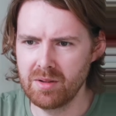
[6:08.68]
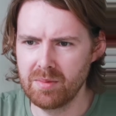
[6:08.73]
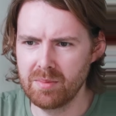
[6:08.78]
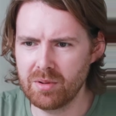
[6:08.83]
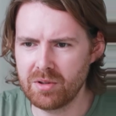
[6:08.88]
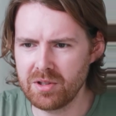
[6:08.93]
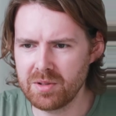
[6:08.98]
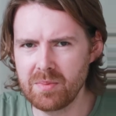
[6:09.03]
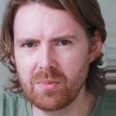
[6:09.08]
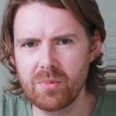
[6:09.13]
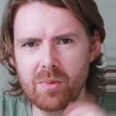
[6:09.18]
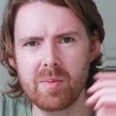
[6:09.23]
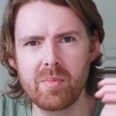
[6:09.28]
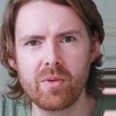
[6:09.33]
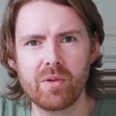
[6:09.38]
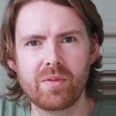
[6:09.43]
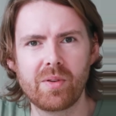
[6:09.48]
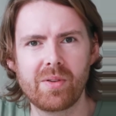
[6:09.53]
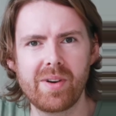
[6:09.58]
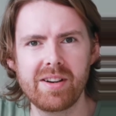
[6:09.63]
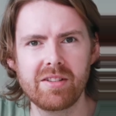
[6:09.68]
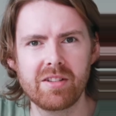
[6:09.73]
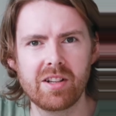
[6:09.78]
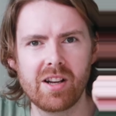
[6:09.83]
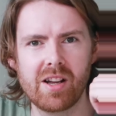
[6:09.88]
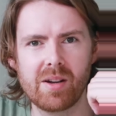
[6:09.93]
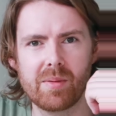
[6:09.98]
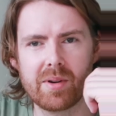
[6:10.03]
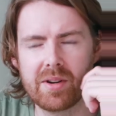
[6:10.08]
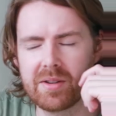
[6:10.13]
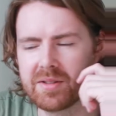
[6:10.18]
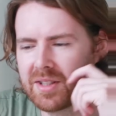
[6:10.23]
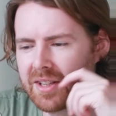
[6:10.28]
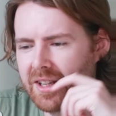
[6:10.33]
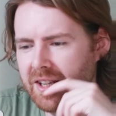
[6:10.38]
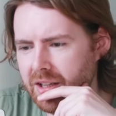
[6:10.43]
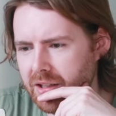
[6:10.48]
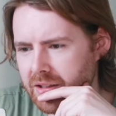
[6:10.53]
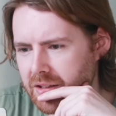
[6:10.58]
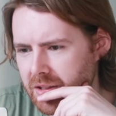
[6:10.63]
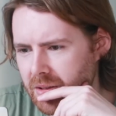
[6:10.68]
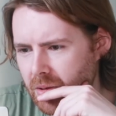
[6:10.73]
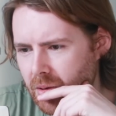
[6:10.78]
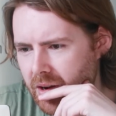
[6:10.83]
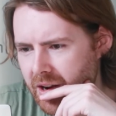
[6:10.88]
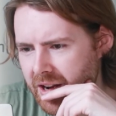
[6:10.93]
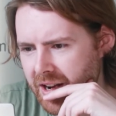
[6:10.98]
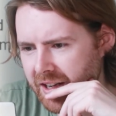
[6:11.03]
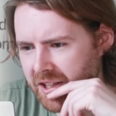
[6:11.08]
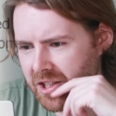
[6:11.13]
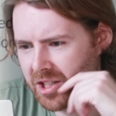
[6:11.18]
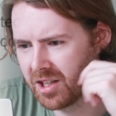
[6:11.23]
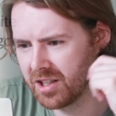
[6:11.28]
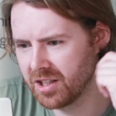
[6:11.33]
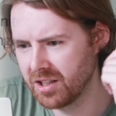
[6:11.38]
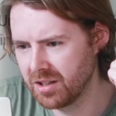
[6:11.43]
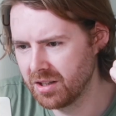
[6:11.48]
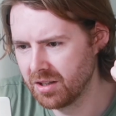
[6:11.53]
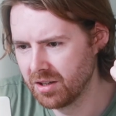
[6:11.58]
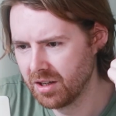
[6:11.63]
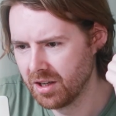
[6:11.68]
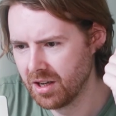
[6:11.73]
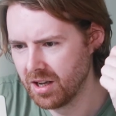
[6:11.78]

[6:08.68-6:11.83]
because we moved around a lot when I was a kid. So I actually